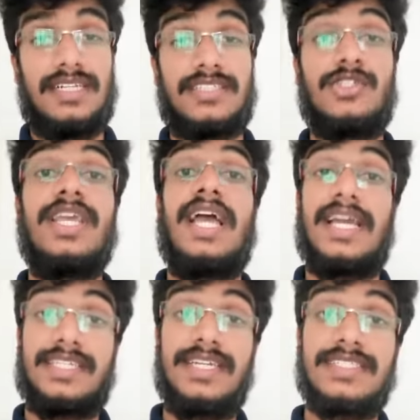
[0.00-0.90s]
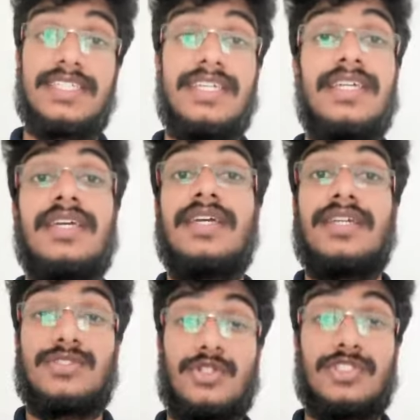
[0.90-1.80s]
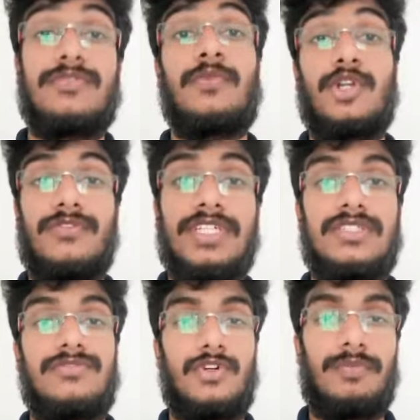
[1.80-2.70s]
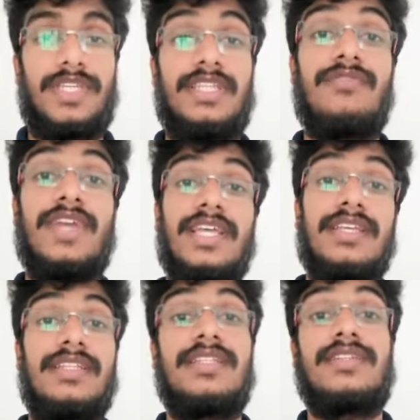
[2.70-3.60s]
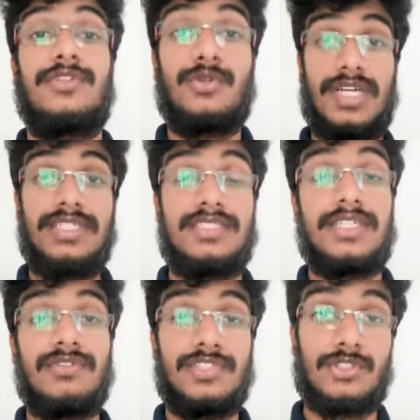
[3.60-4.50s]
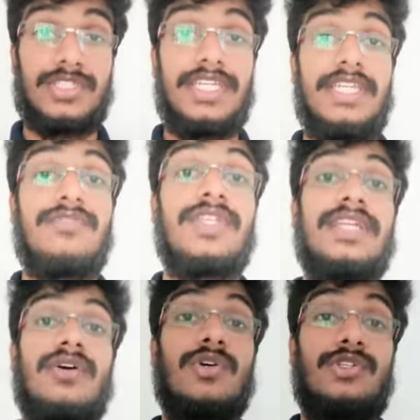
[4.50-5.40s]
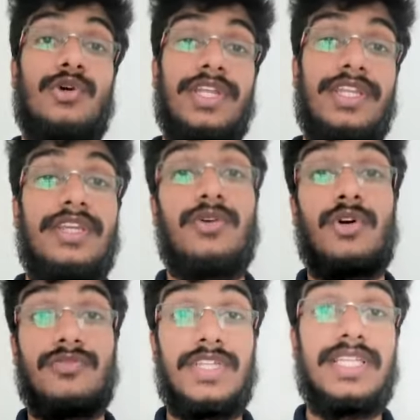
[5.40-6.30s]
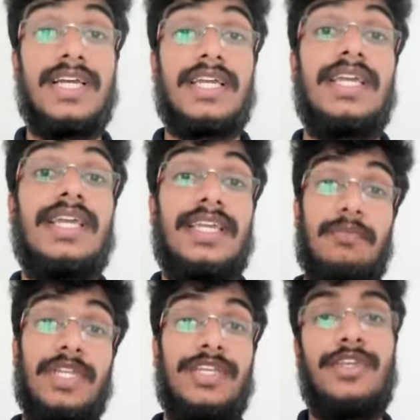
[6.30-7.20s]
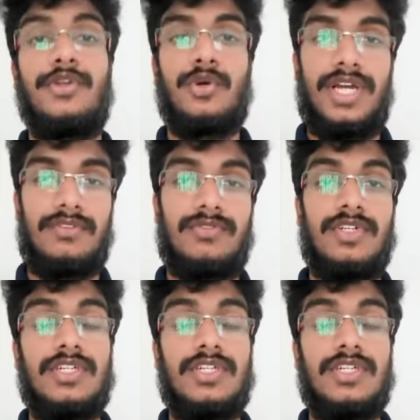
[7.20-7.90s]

actually acted as a source of motivation for me, the way you can serve the society with the authority or with the ability you have.